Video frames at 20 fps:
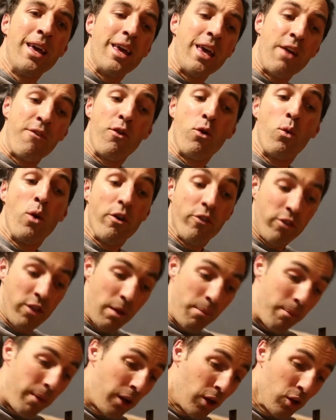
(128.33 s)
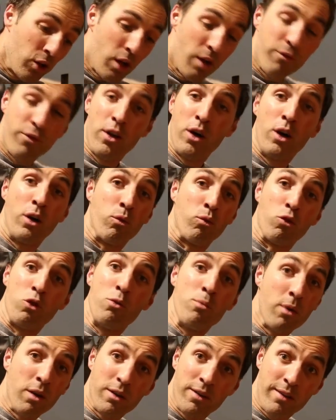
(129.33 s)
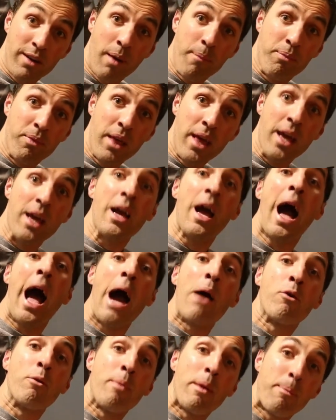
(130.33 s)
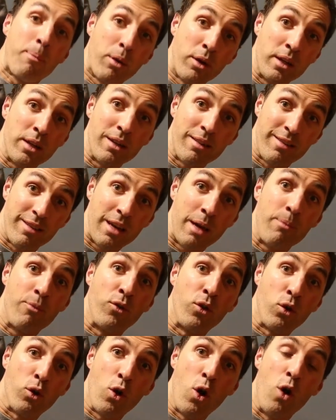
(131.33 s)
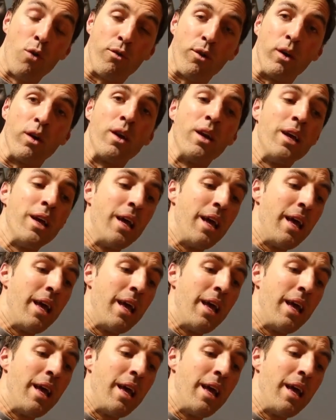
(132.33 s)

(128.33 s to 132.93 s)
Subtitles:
If it was in the middle of the room or something, I would be putting a subfloor over.